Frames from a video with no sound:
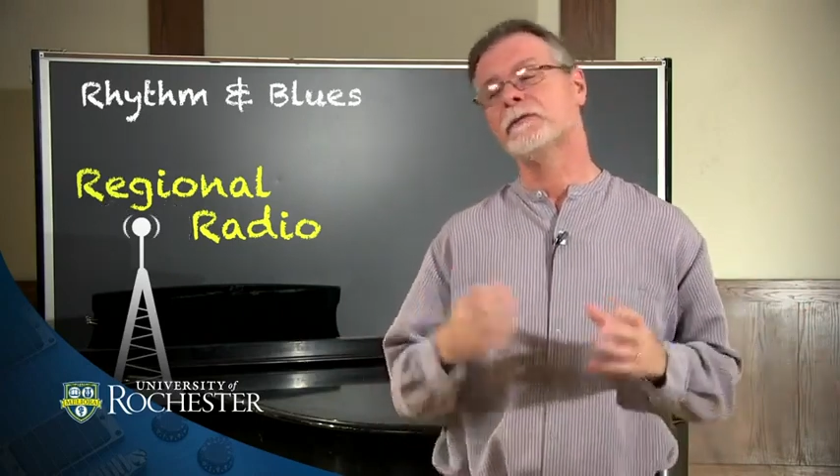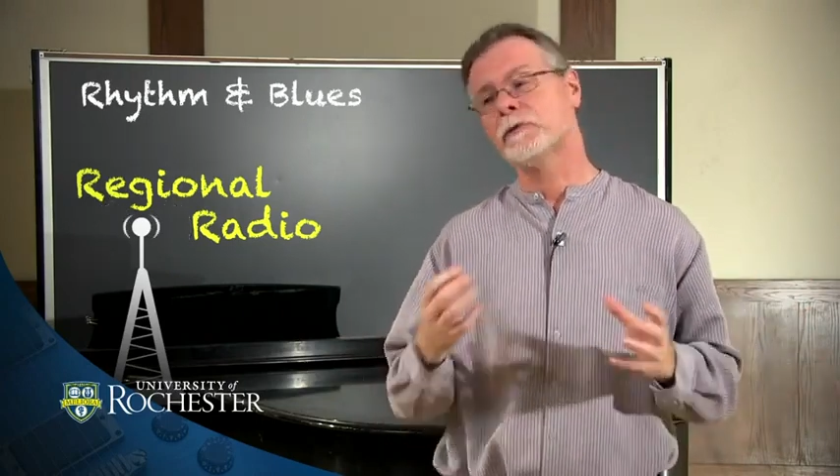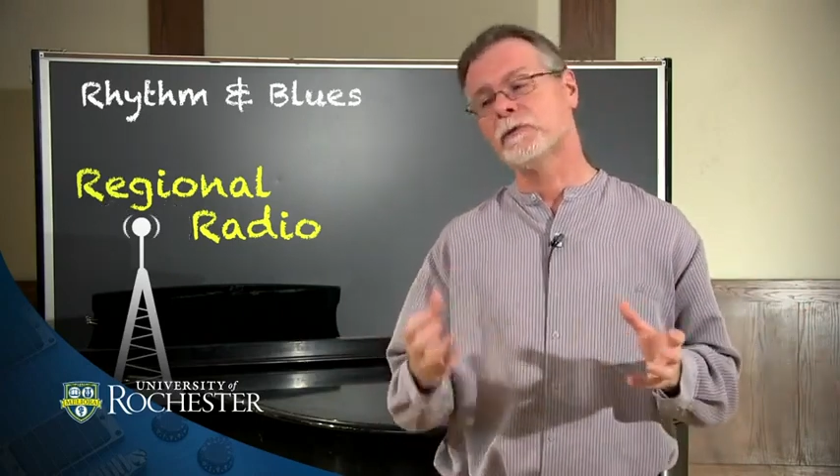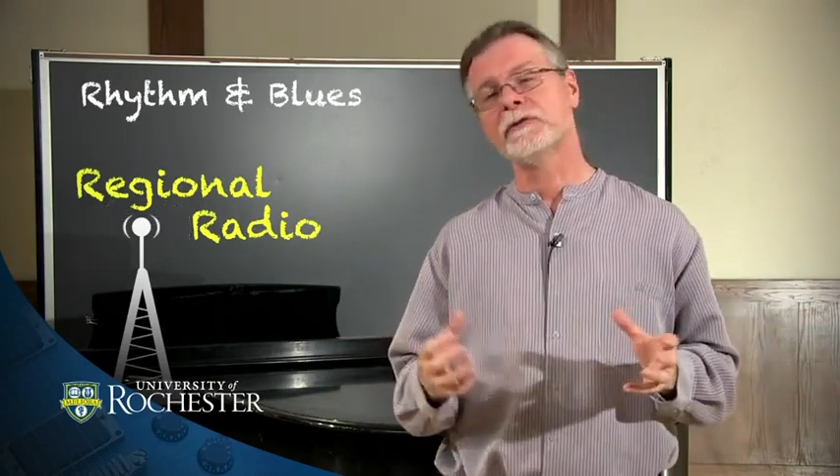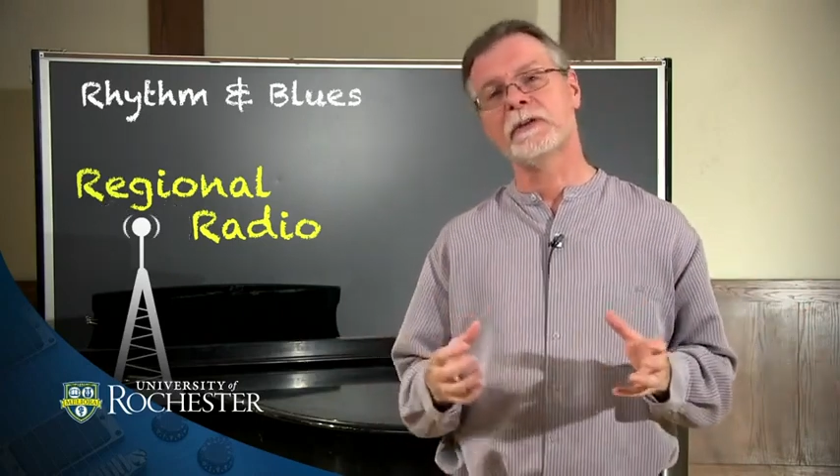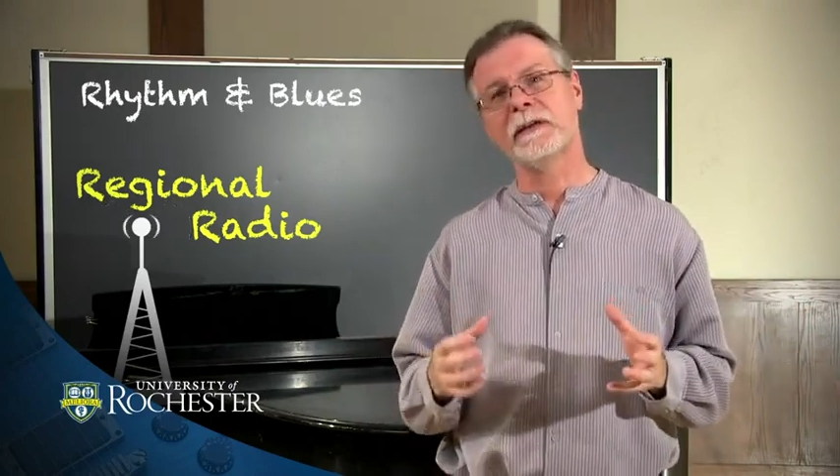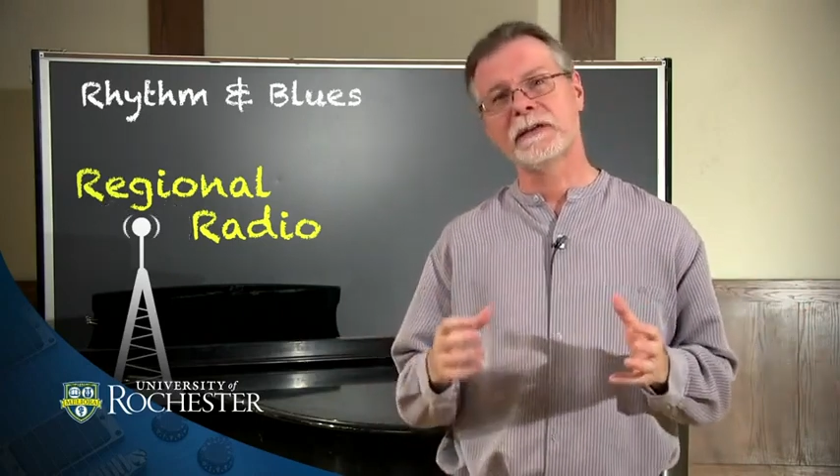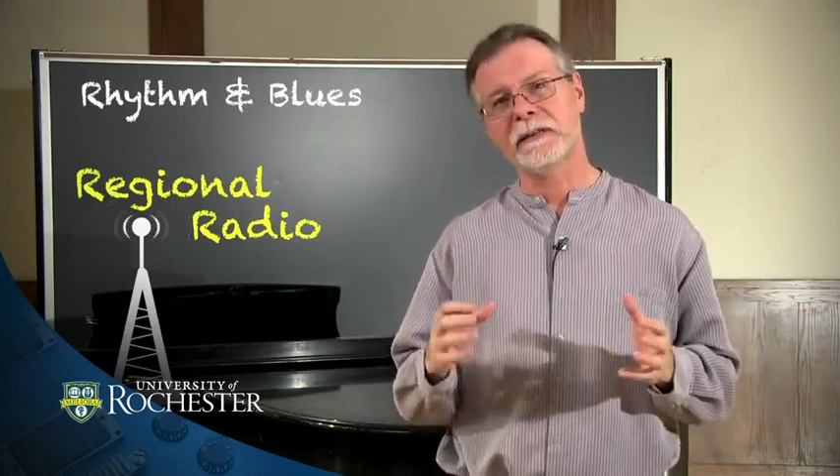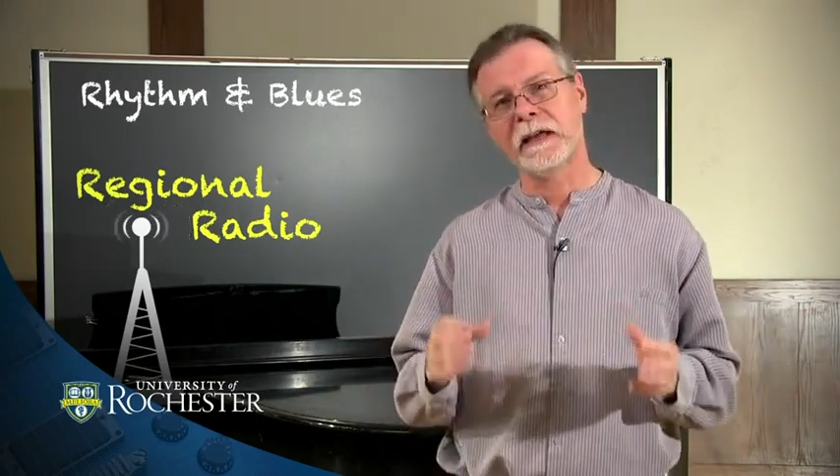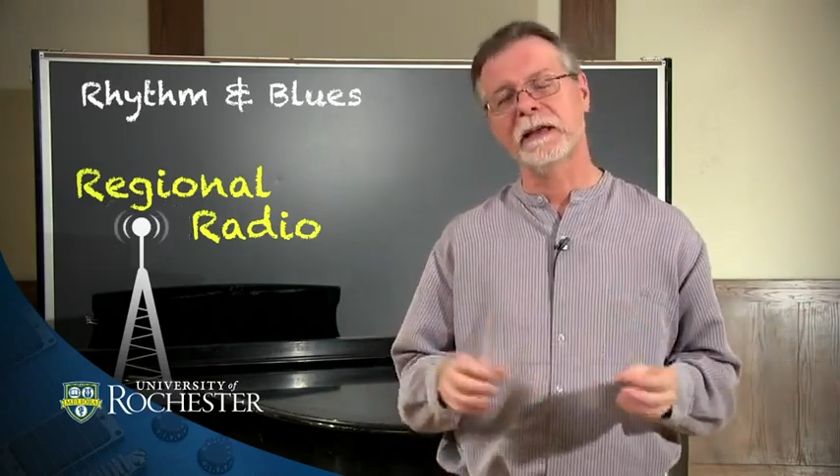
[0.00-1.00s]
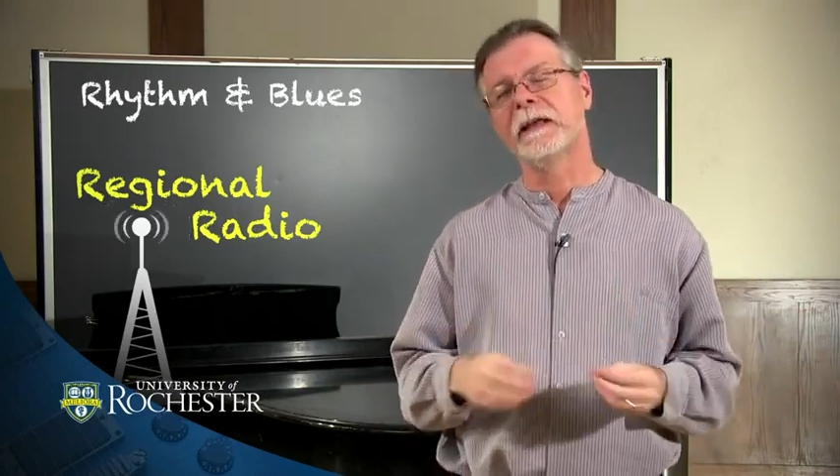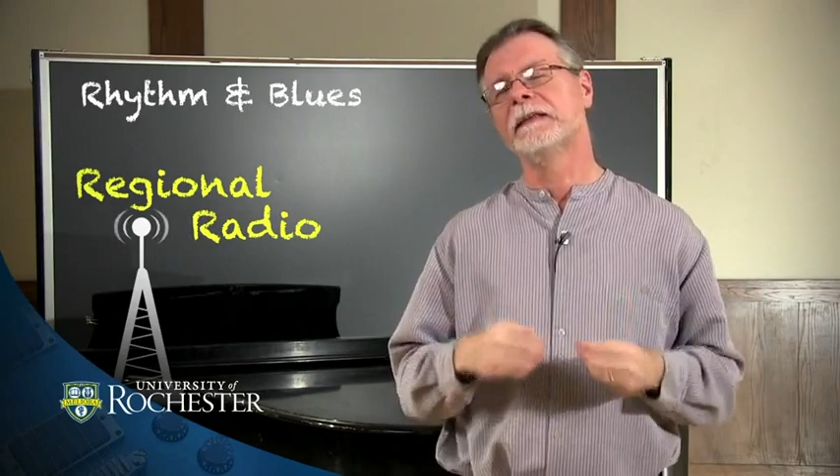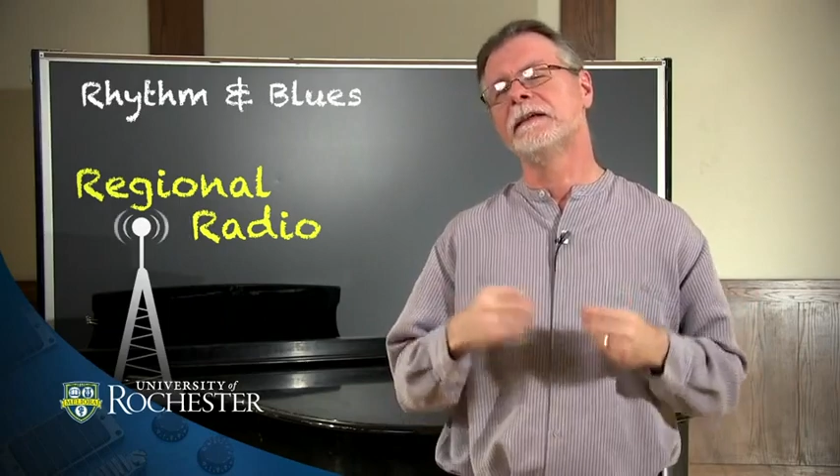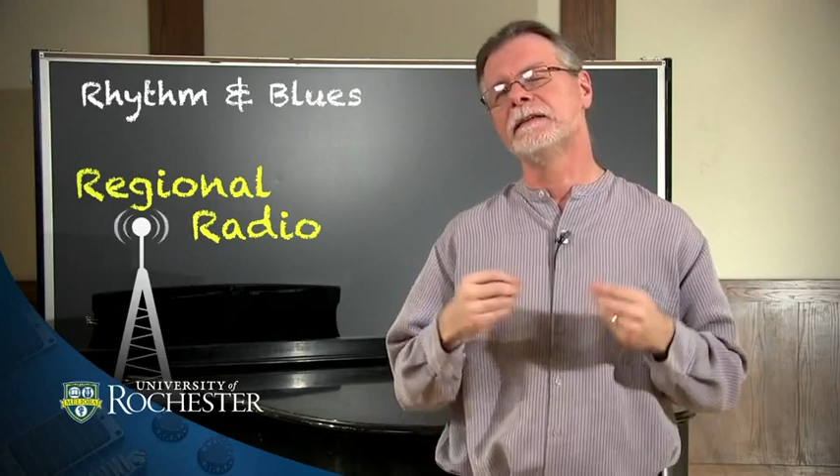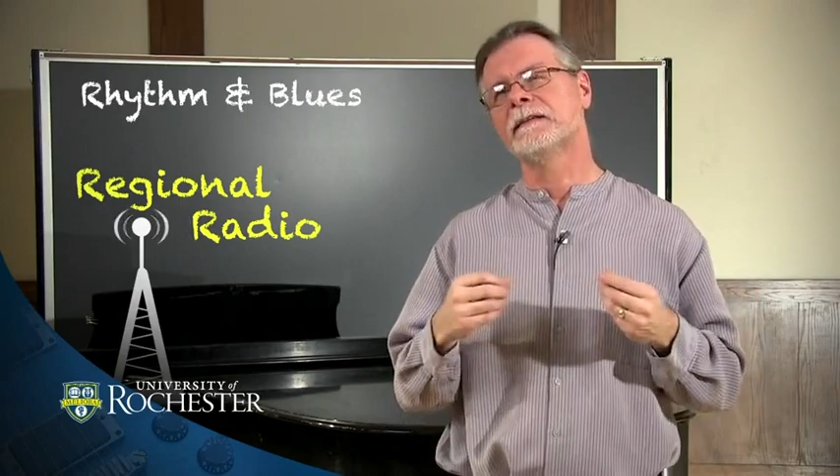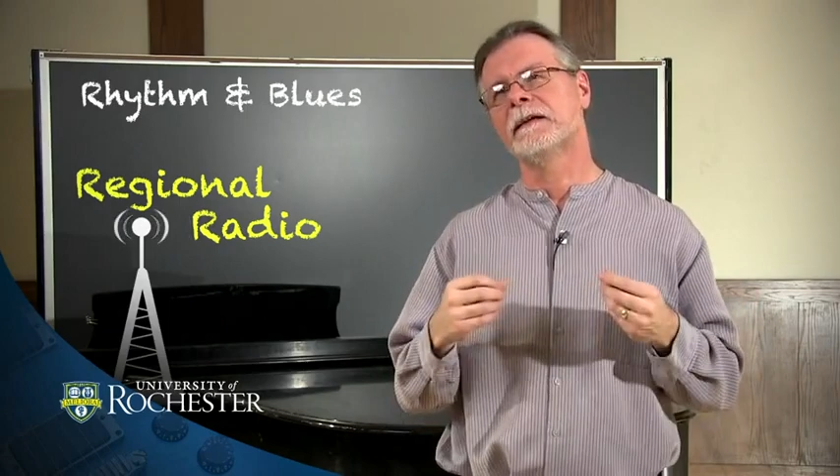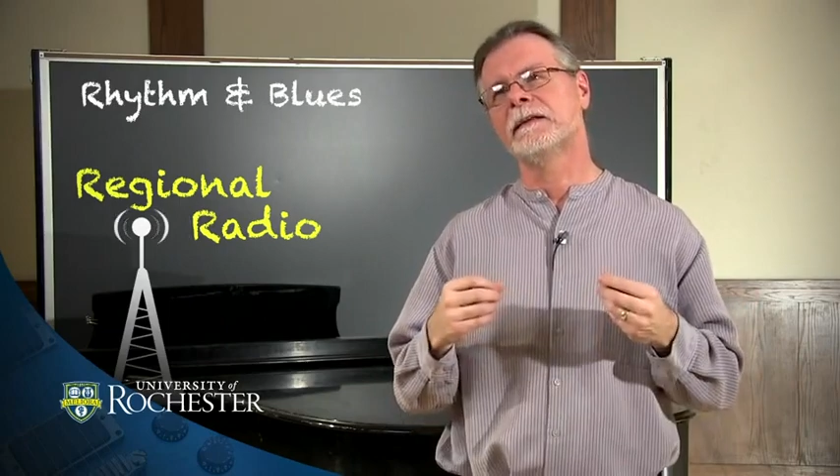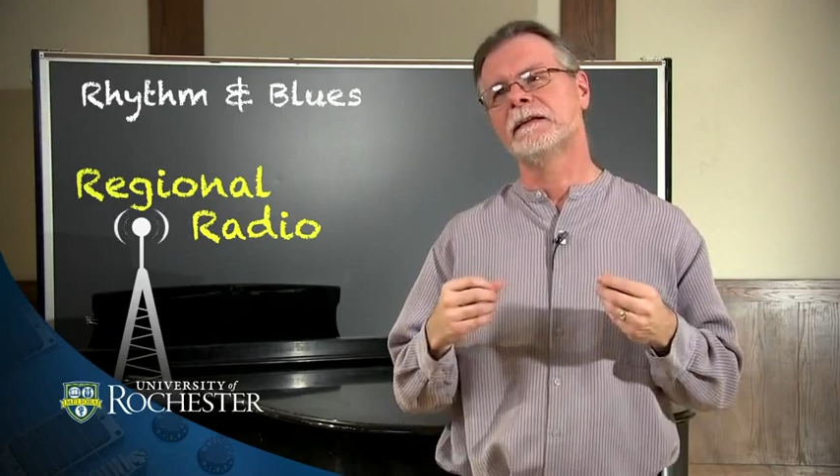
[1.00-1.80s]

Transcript: So, to a certain extent, these, uh,